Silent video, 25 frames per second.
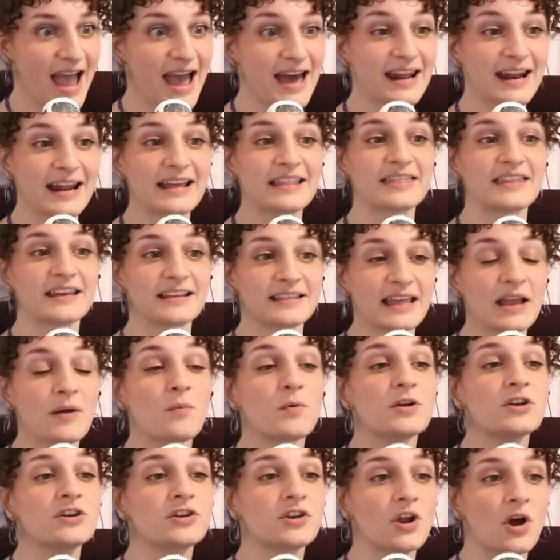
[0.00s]
And I think they
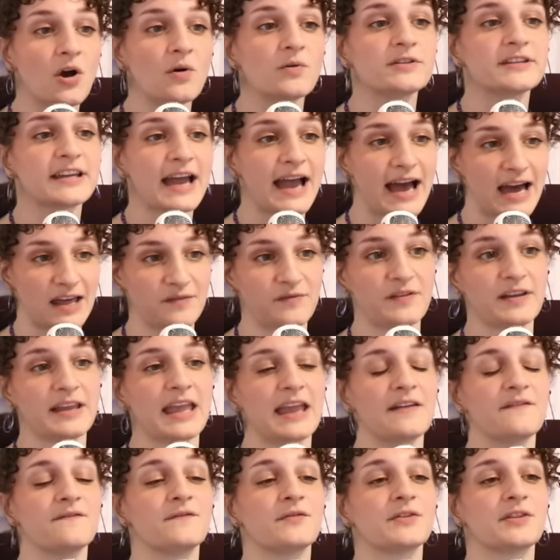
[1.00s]
would know to
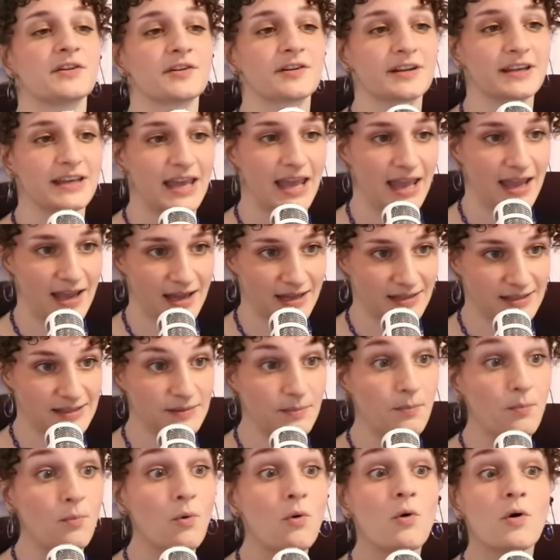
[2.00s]
advocate for their
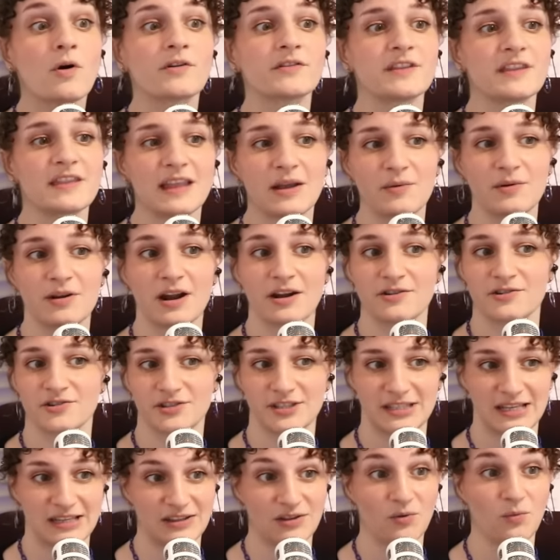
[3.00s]
kids more than they would
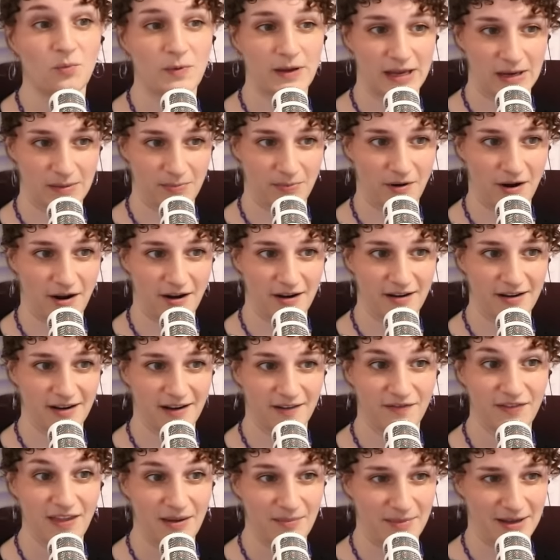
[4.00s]
understand the weed part,
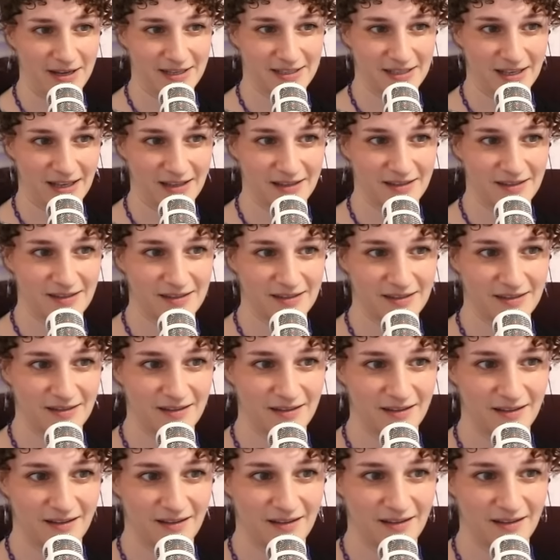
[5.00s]
if that makes sense.